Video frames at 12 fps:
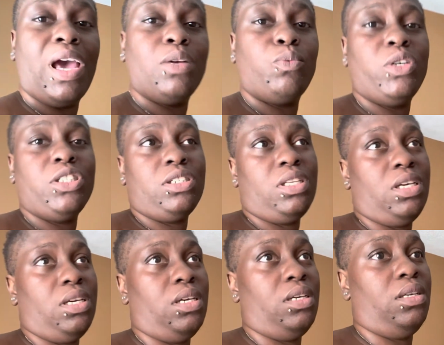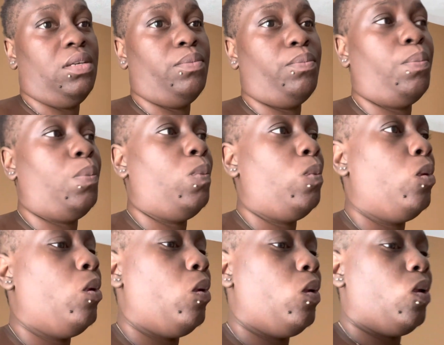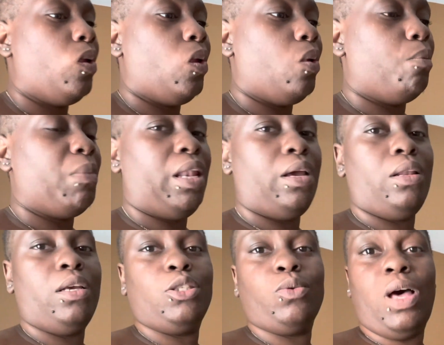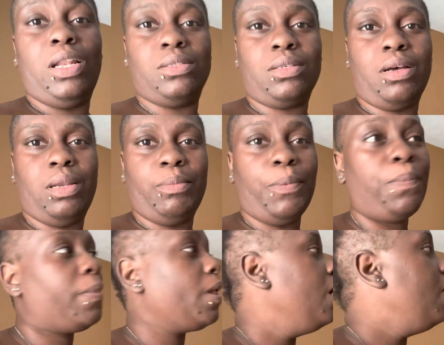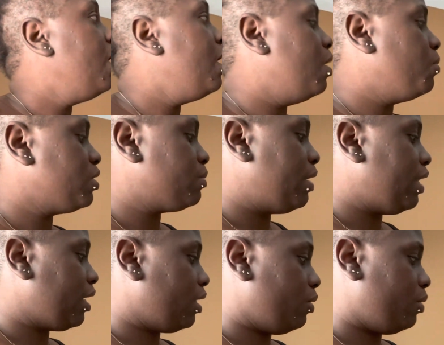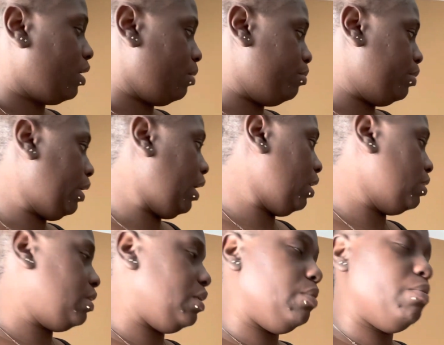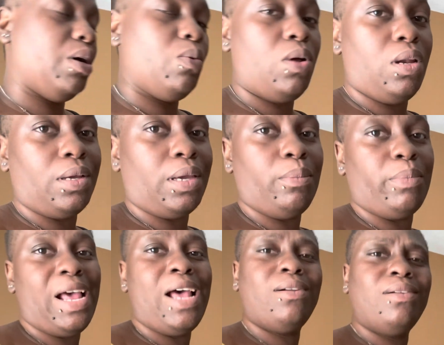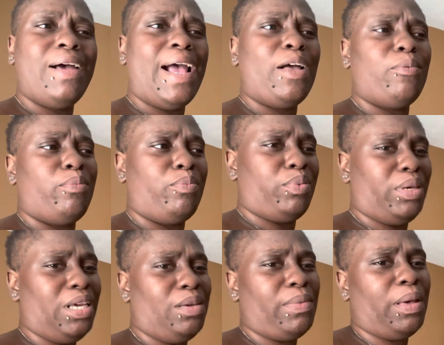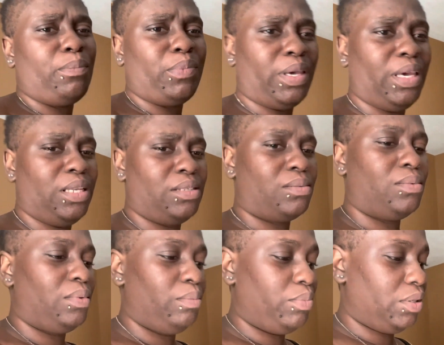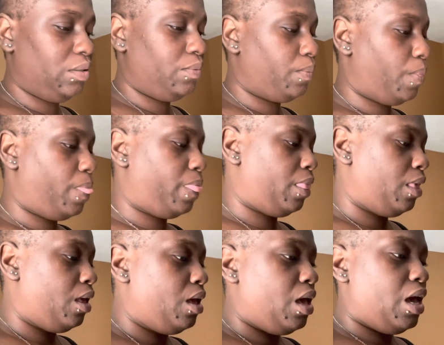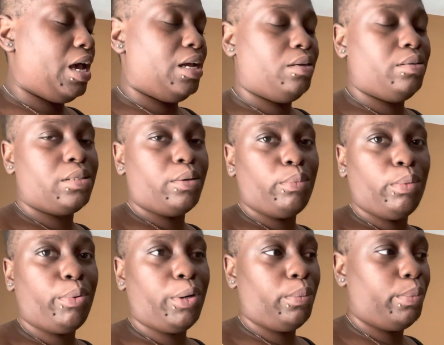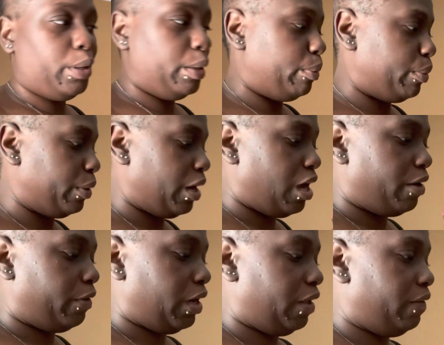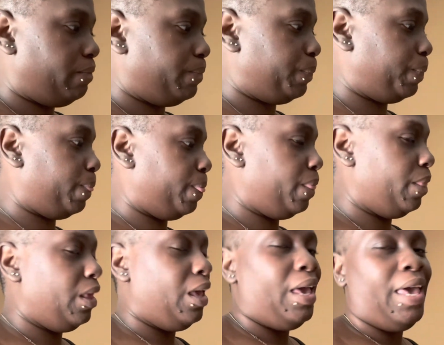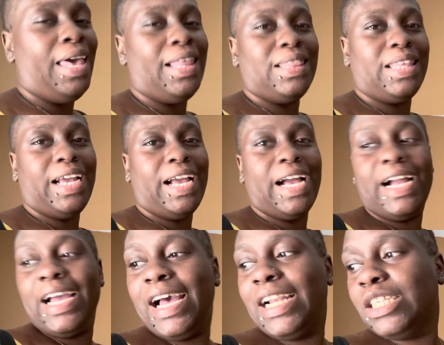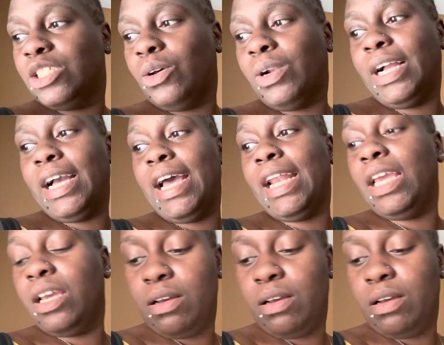I wish that my landlord Twala's calling me. I wish my landlord had painted my wall again. But I don't know how big my bed is going to be. I know it's going to be pretty big, but I already think I kind of sort of got it.